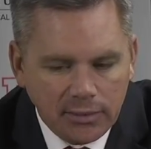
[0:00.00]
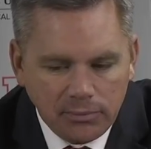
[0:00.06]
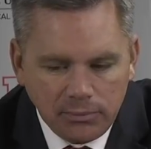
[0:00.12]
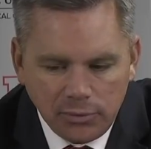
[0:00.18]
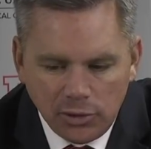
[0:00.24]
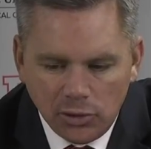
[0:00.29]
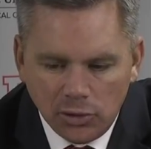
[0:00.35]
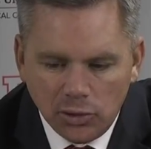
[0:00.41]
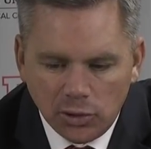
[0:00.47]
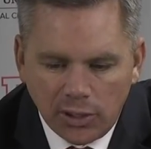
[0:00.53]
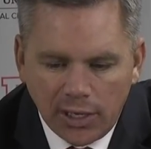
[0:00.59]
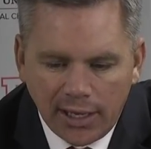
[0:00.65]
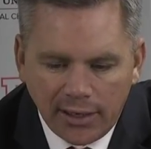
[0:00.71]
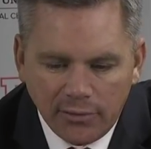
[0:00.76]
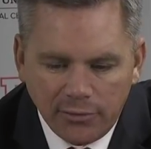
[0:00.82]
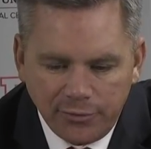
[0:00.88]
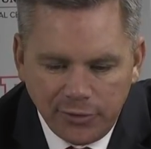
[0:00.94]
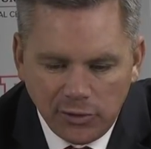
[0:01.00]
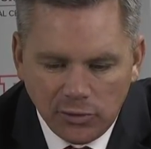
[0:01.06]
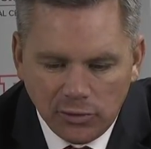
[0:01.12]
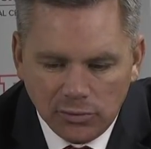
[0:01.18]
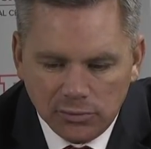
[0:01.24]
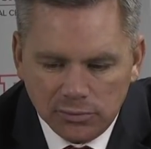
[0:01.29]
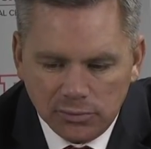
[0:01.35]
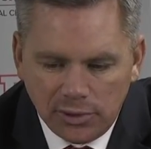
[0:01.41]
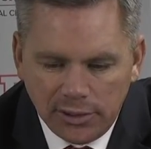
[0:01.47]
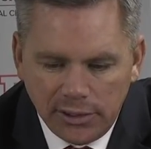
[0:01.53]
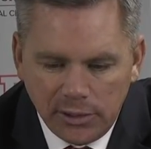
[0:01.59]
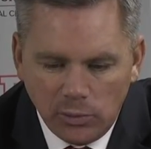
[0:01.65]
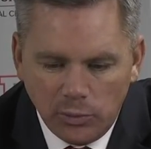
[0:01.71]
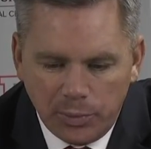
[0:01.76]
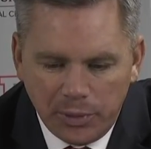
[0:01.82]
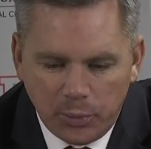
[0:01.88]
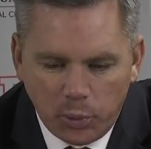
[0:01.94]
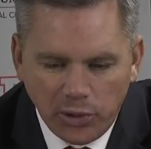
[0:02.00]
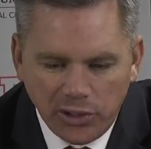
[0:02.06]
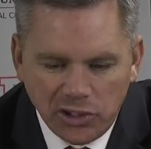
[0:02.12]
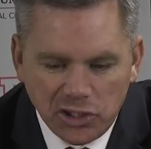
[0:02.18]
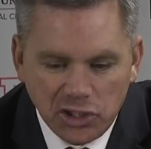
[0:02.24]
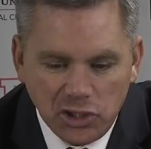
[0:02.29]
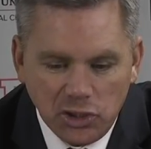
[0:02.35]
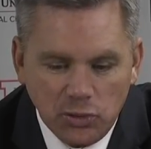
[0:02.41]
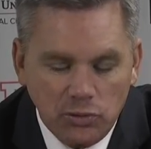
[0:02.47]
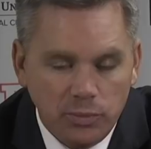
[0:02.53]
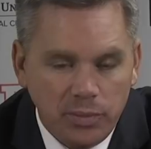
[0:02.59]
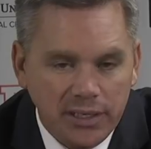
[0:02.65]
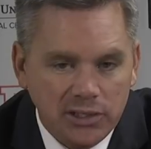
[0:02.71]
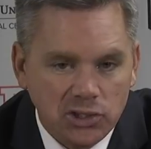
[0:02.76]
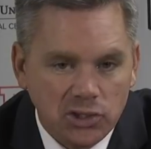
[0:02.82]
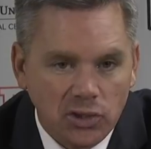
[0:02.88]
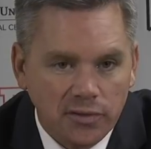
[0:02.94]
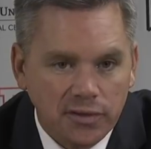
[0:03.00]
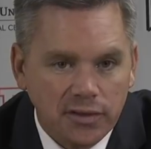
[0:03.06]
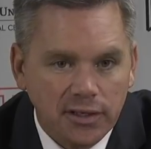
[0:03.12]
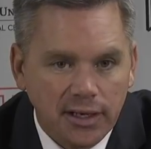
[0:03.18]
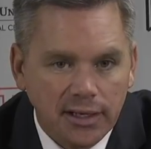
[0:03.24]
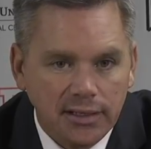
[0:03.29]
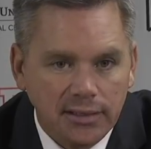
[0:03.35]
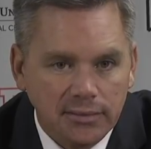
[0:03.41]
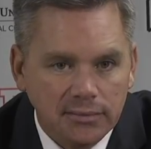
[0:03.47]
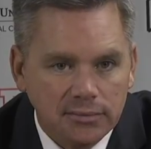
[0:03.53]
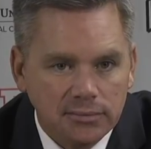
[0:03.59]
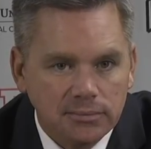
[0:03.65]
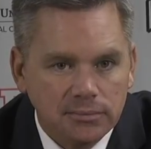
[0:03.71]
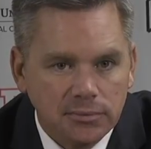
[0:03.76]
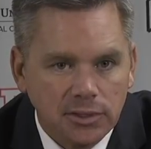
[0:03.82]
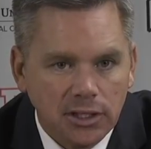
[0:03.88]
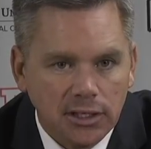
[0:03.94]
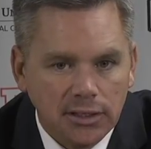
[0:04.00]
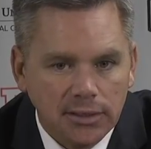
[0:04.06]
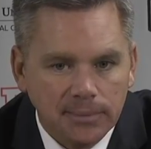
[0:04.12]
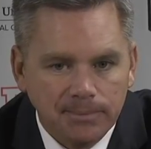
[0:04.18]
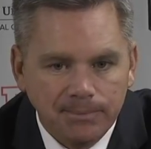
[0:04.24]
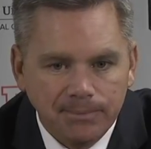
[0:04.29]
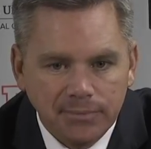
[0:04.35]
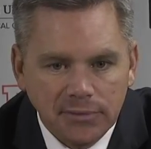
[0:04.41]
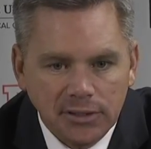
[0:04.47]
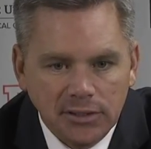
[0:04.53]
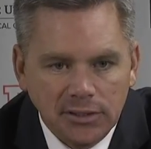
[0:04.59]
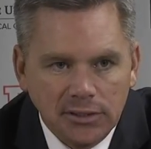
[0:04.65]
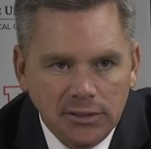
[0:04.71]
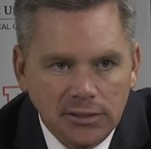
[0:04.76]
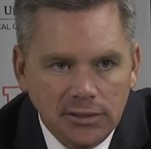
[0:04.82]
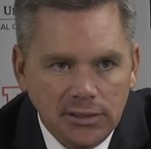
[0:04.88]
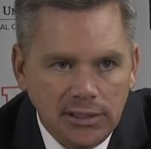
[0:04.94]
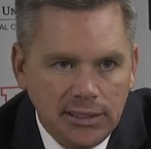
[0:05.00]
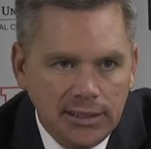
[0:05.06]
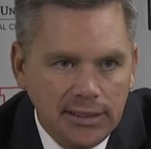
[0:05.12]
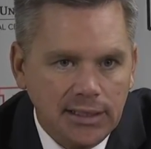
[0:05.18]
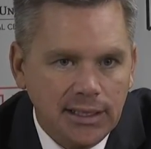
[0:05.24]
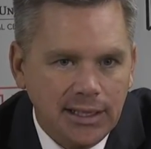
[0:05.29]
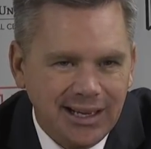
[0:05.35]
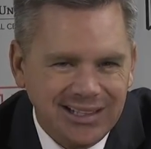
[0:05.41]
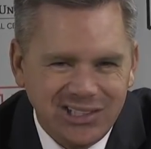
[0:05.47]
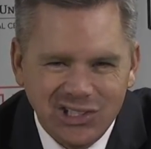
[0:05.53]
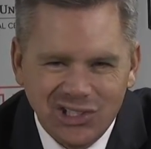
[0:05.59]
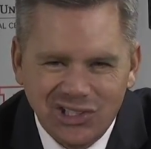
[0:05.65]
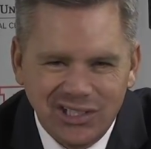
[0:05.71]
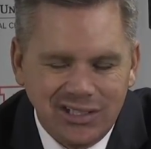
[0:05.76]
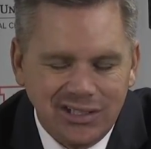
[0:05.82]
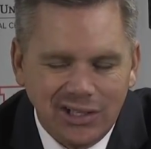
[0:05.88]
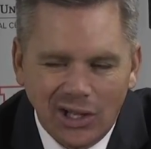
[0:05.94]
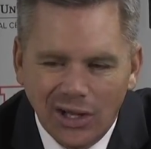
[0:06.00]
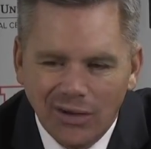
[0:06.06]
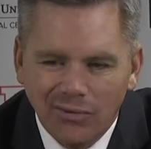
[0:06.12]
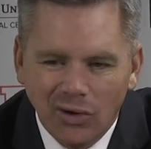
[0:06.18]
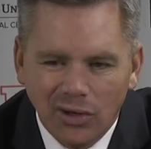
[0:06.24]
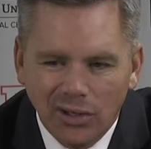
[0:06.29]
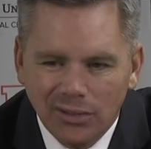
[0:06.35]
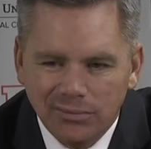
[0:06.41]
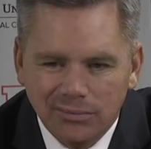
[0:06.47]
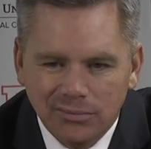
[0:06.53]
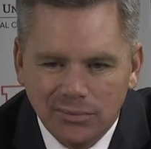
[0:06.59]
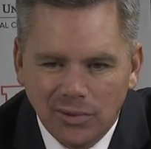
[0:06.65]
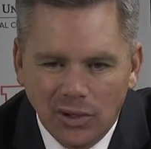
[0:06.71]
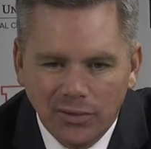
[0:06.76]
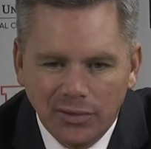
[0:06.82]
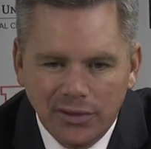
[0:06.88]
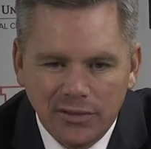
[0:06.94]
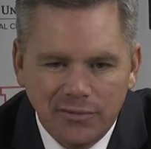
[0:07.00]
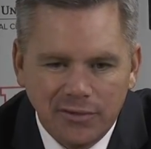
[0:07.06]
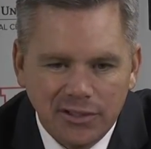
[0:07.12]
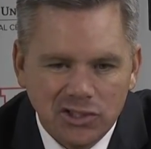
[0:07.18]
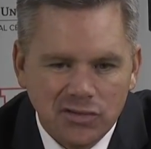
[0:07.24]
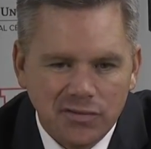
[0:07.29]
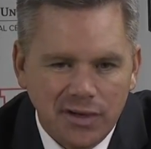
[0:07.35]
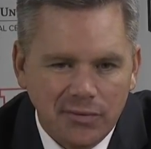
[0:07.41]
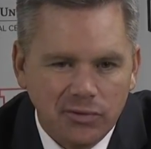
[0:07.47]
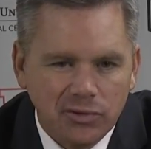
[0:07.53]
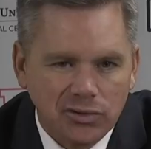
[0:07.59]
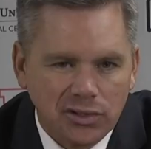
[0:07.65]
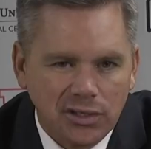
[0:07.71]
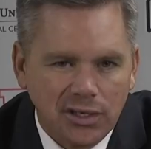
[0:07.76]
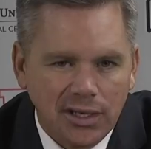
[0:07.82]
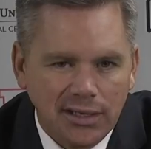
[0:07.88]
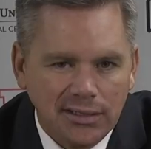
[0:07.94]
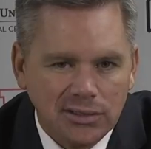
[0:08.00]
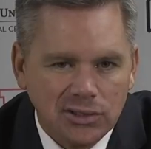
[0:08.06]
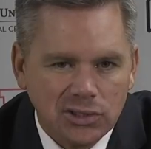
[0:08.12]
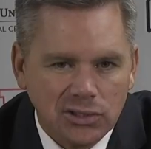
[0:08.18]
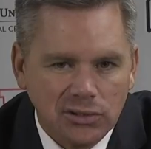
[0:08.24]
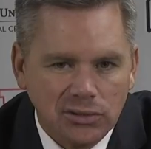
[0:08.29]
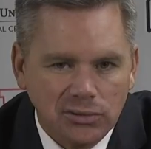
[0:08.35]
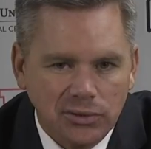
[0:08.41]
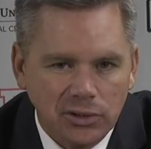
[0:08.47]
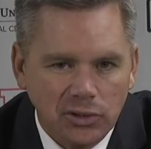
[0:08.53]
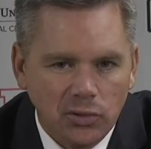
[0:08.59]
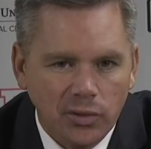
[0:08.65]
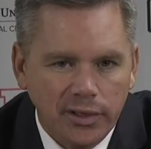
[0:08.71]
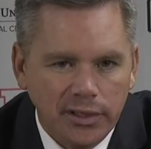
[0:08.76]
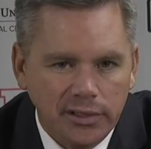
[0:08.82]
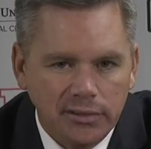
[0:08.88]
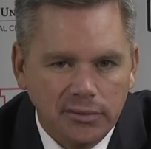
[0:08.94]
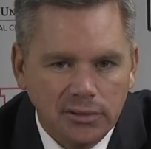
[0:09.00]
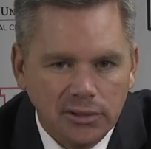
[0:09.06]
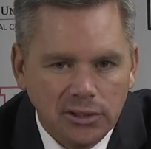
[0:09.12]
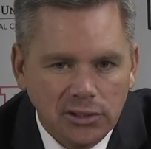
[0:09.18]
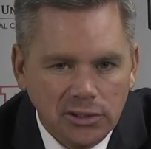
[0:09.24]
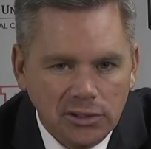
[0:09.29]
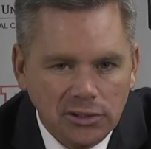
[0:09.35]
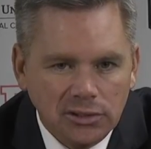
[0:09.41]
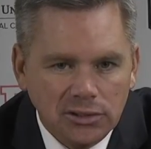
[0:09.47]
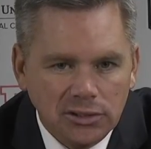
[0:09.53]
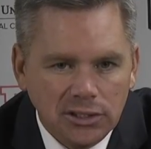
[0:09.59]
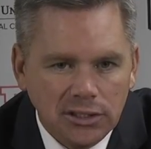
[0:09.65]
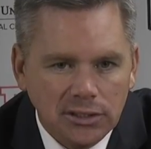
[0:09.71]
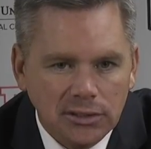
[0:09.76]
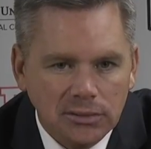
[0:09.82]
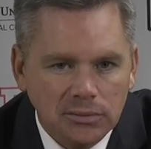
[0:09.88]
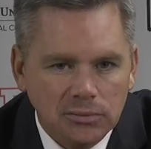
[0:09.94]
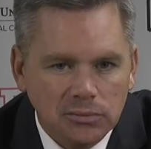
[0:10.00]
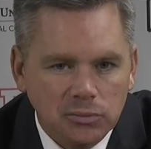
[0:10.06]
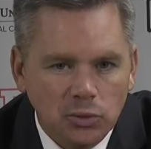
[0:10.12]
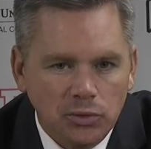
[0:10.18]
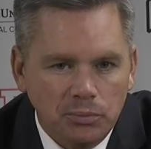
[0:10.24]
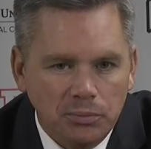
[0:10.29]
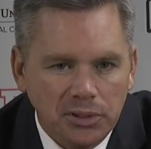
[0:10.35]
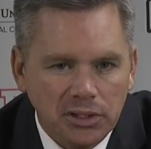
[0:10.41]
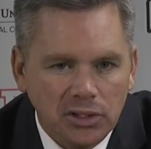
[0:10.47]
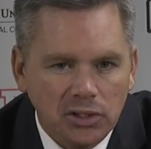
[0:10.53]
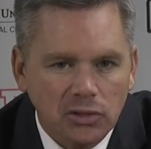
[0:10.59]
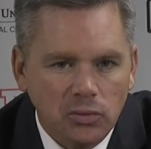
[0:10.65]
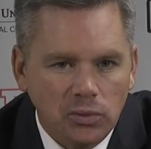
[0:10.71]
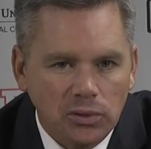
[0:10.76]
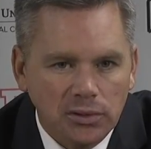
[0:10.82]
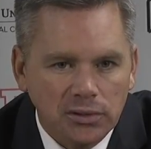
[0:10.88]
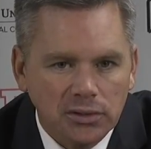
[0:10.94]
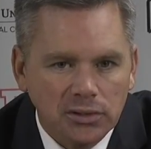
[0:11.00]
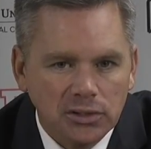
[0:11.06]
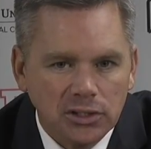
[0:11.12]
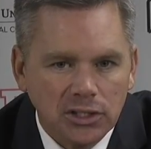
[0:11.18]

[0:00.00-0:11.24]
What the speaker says: You kind of feel it would be pretty skewed based on tonight. And again, I just didn't love our defensive effort tonight, so the grade wouldn't be a good one.